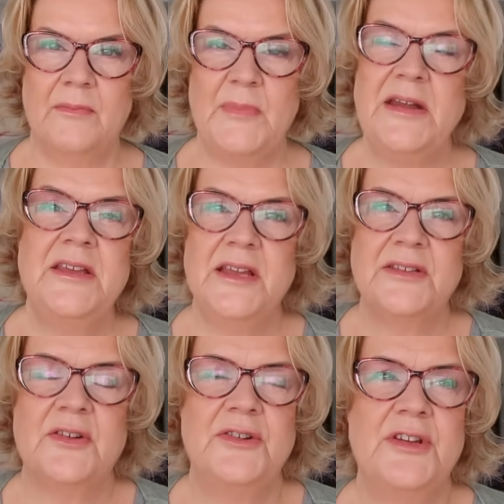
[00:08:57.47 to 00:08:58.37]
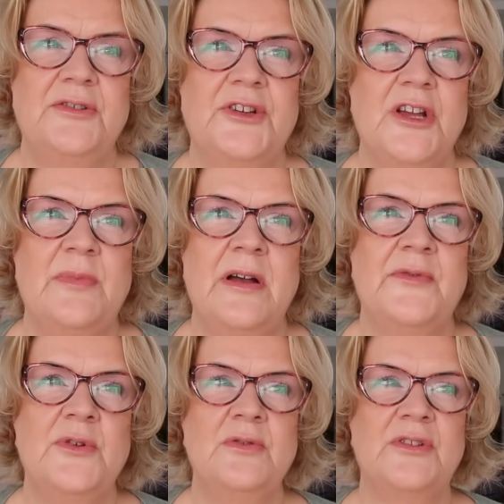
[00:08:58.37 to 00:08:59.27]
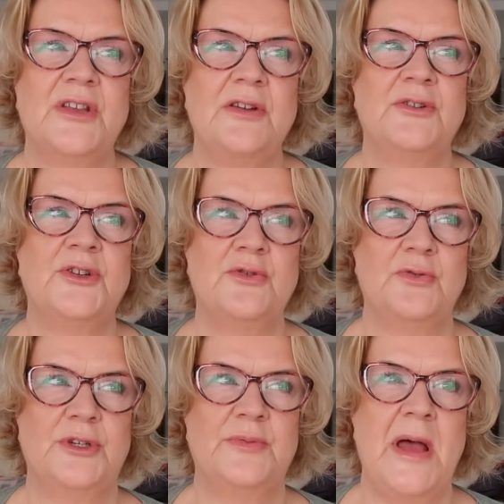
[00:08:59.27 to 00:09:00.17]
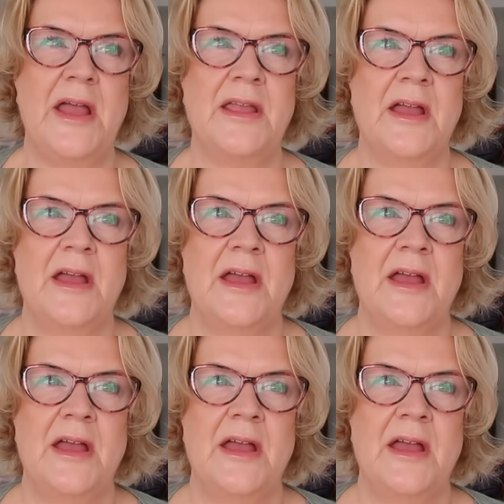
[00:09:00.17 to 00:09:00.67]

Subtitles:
Many years on YouTube have also taught me